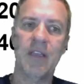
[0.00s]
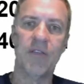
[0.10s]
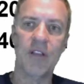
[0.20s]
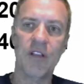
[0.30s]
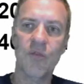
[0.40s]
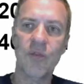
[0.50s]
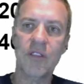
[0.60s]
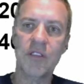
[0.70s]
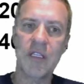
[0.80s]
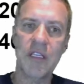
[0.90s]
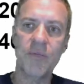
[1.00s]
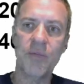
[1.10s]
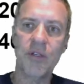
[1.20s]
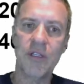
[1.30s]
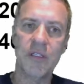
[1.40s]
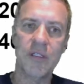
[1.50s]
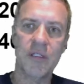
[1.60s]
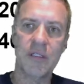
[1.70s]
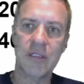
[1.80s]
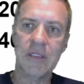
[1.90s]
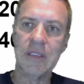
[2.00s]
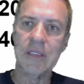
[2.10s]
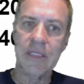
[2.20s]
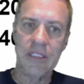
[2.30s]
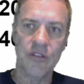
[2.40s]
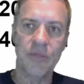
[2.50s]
If the little wheel is the input, it's